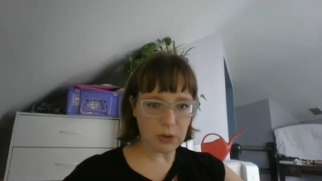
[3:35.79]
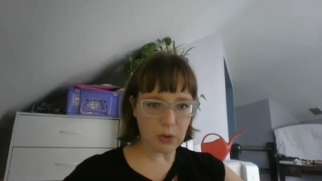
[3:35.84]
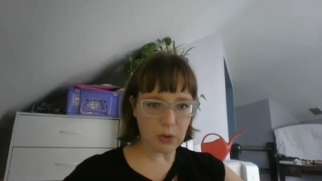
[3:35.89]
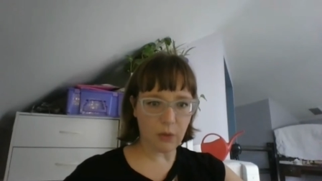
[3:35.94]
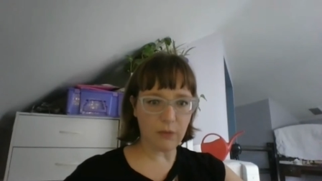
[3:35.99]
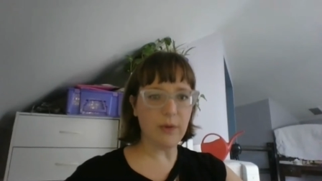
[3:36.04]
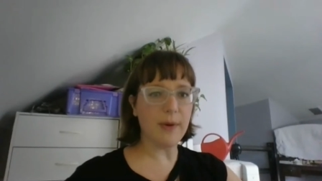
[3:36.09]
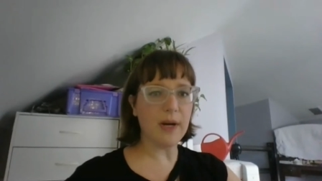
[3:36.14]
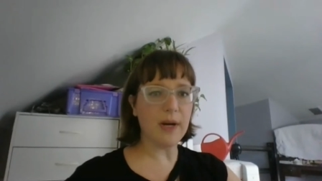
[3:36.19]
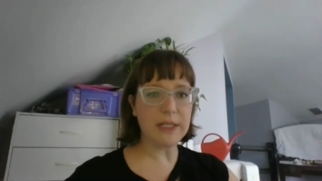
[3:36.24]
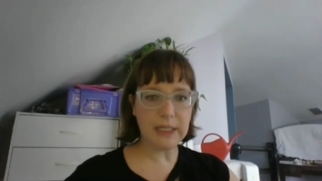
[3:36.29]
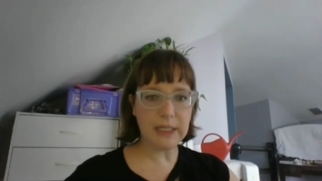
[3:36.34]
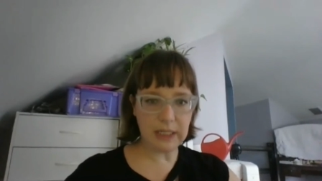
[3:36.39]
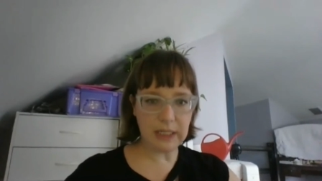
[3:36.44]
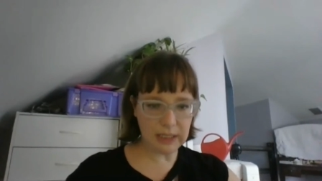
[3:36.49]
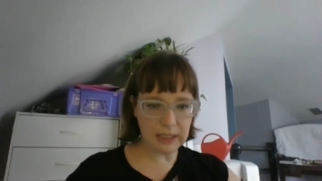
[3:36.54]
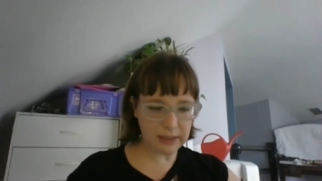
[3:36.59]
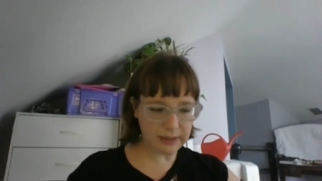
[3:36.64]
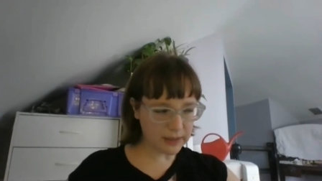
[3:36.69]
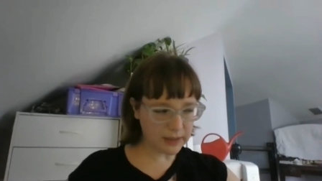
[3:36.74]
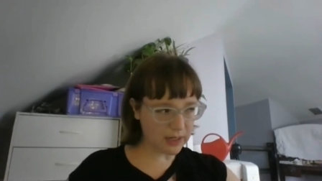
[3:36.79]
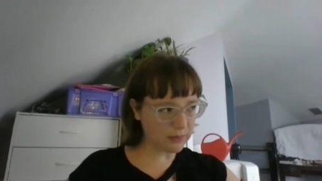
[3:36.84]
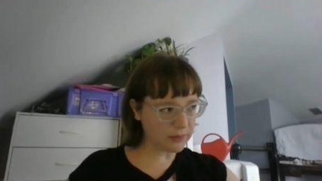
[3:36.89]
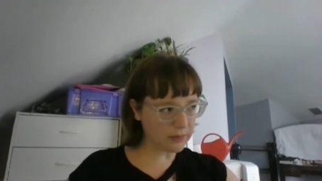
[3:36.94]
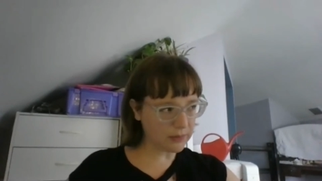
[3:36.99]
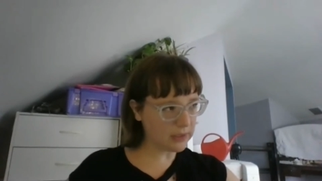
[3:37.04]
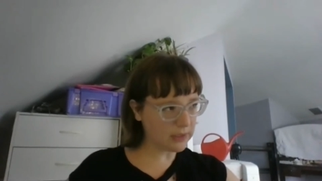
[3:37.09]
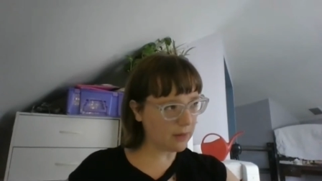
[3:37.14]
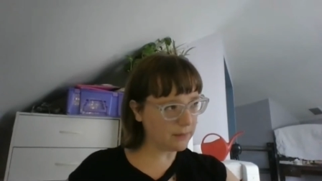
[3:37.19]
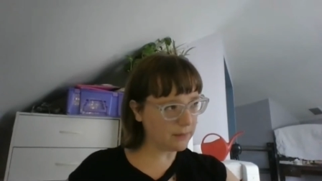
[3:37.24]
over the martinis that I
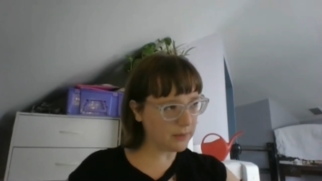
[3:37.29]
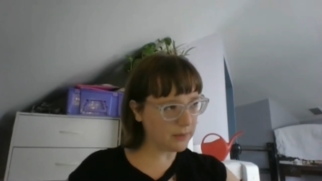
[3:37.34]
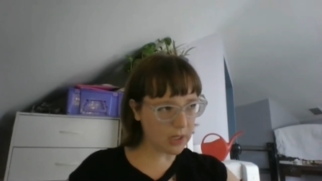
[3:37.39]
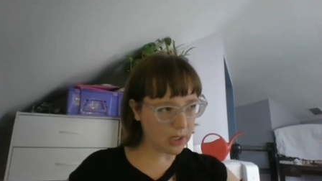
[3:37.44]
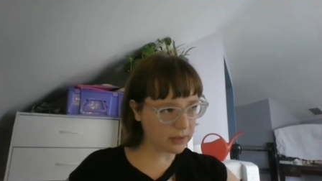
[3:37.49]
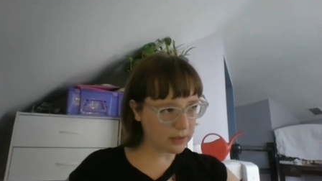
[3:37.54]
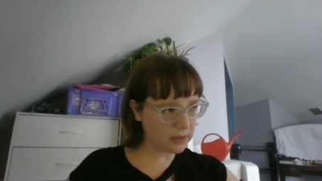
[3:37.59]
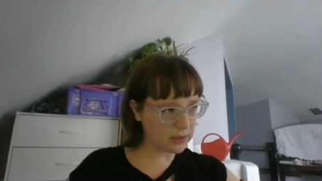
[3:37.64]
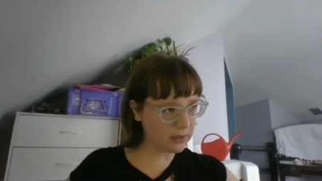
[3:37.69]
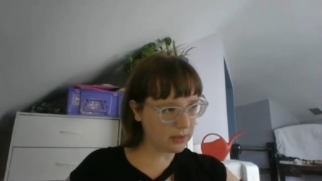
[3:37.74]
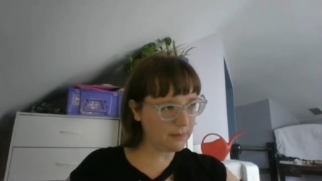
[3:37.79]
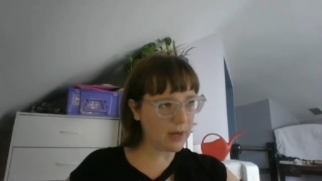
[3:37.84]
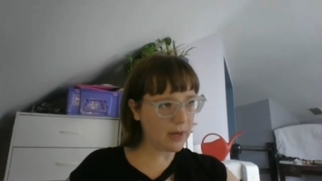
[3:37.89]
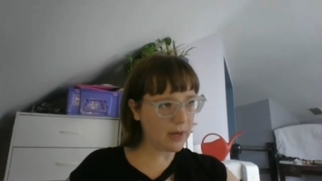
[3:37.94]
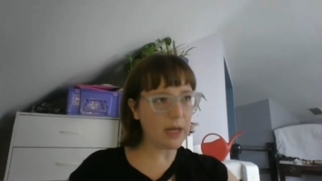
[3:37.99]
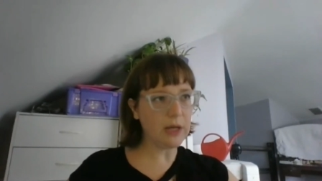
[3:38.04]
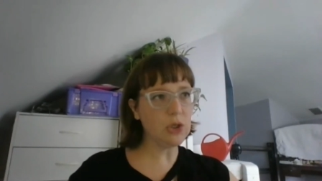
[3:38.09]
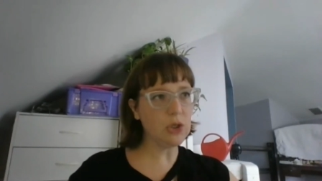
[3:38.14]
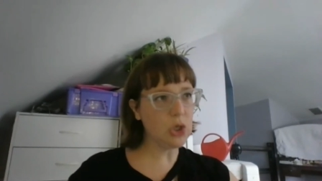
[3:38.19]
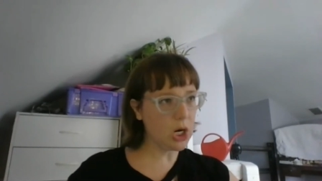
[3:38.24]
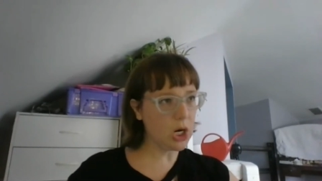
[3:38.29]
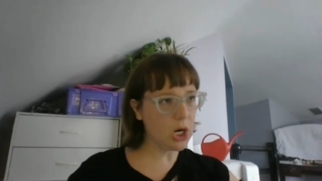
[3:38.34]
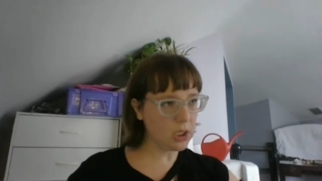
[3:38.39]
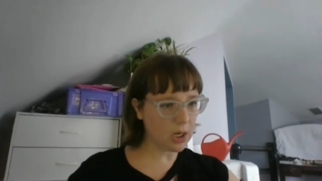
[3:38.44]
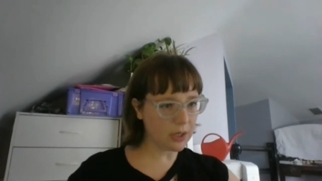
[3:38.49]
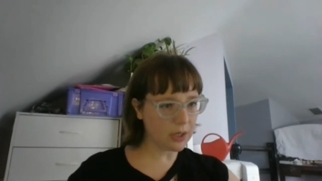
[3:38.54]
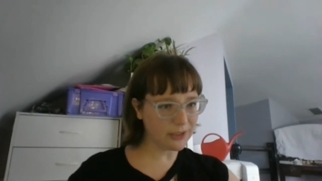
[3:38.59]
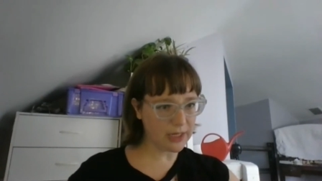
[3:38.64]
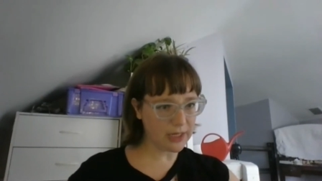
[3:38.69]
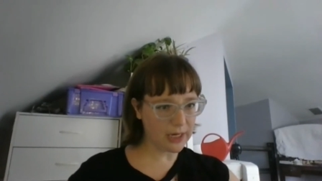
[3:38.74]
was abducted by a drug
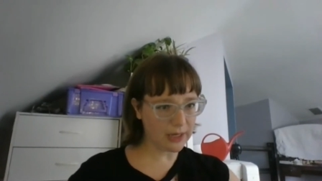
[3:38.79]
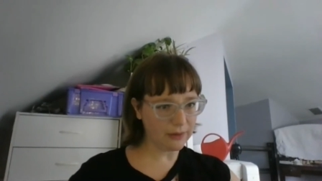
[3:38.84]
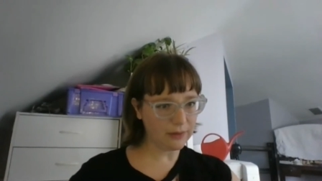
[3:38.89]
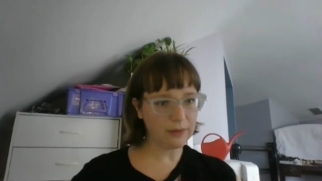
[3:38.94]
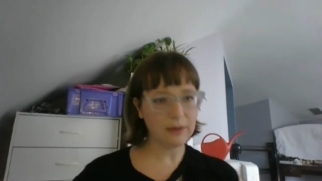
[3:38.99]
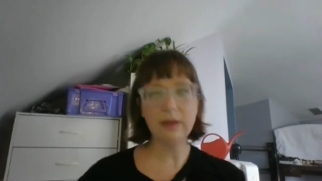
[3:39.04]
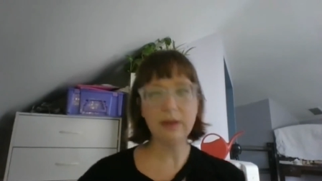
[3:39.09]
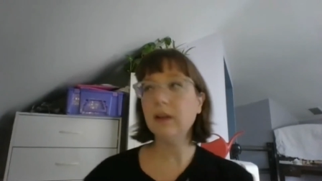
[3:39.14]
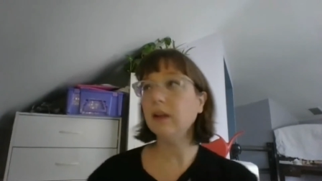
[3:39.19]
cartel?